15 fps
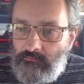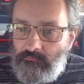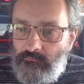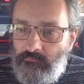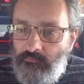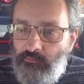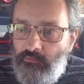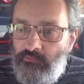
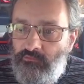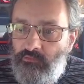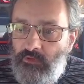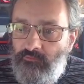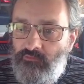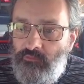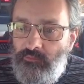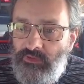First, you
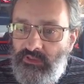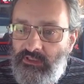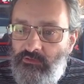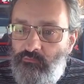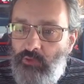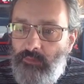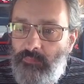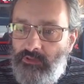have to be
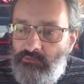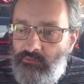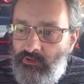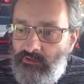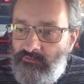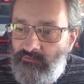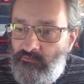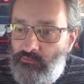in one
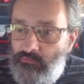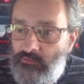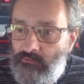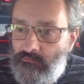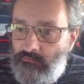particular zone.